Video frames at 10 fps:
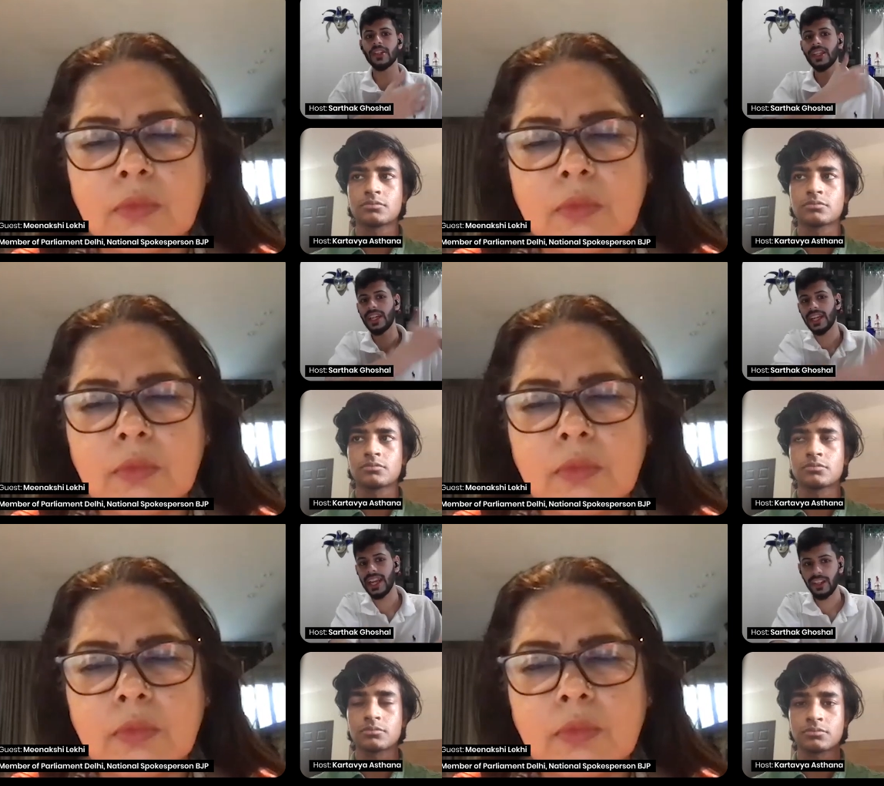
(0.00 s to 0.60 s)

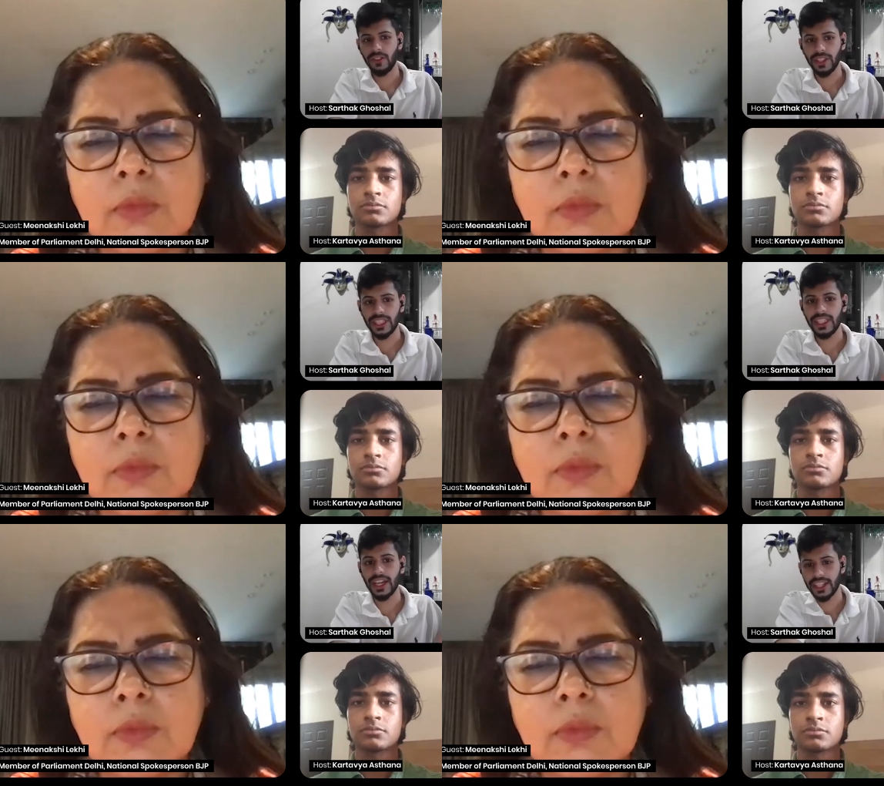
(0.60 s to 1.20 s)
Speaker 1: not connect
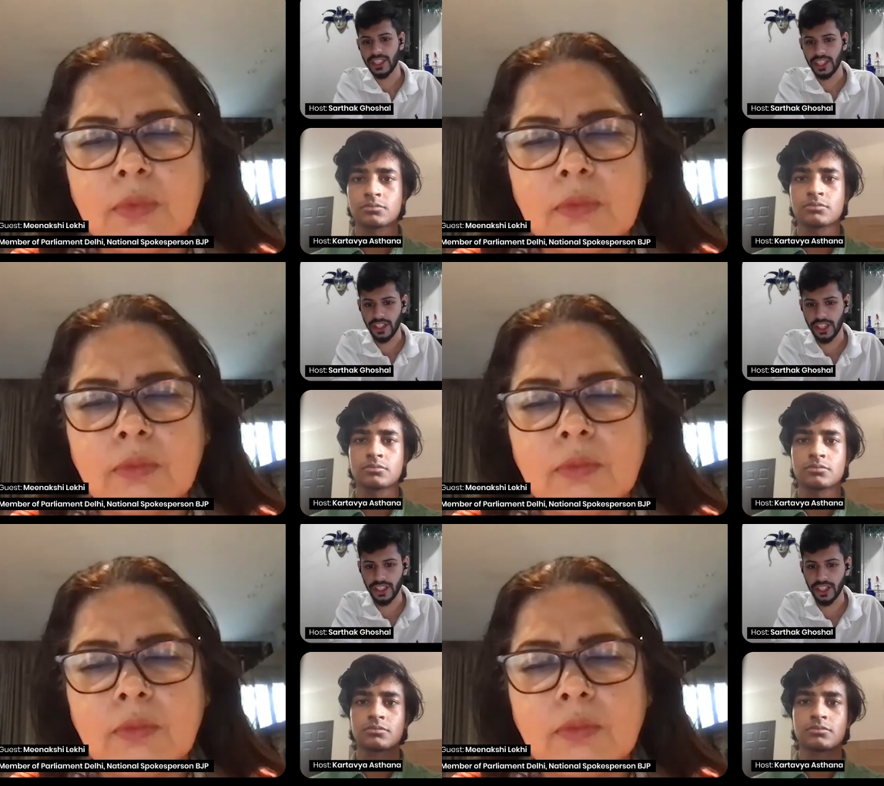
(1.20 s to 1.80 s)
with the younger
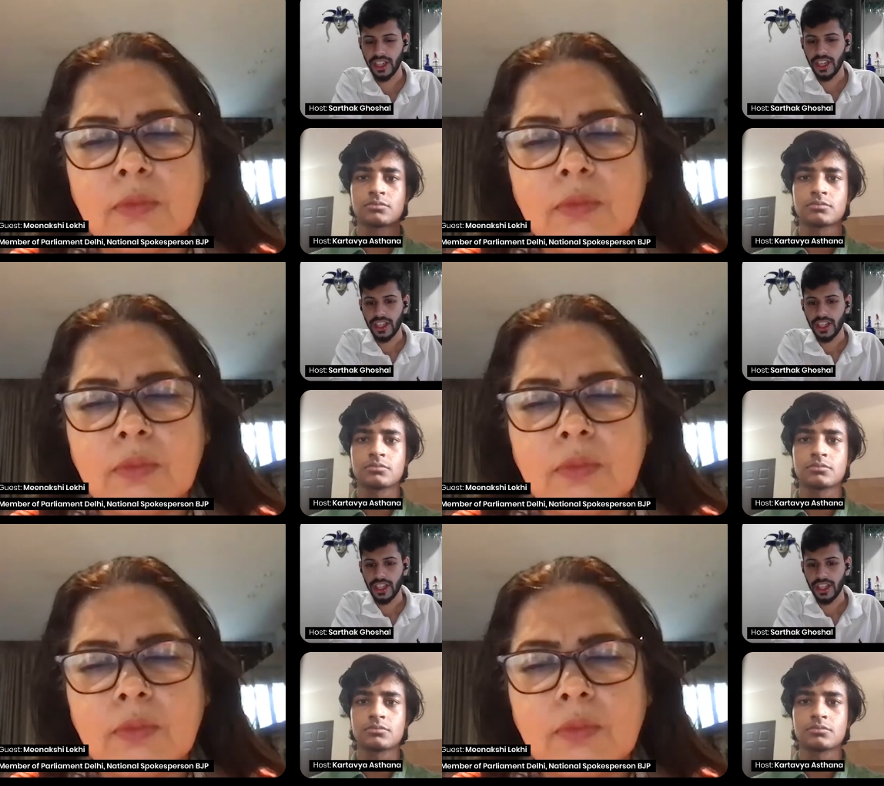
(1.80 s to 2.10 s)
generation?